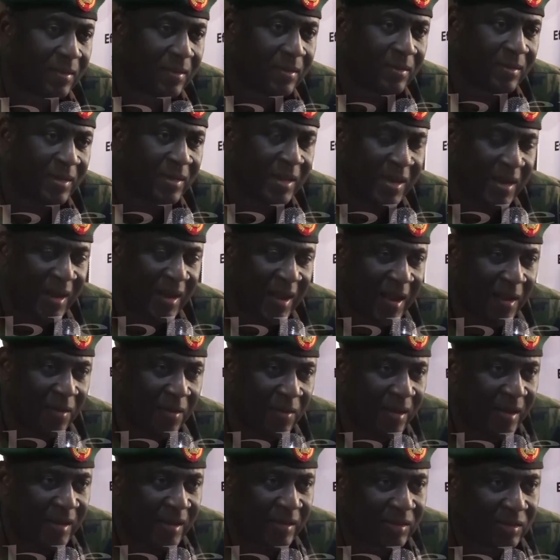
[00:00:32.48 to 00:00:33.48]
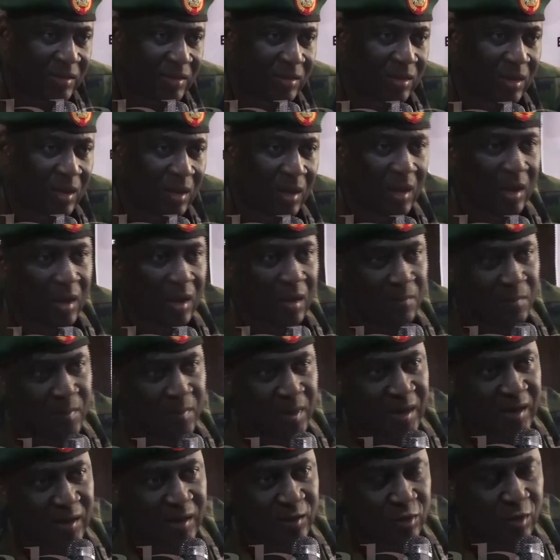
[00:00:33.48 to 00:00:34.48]
the nearest
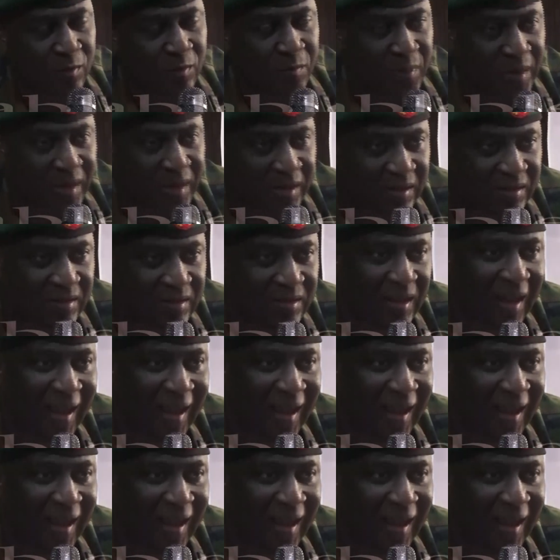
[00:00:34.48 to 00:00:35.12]
military base.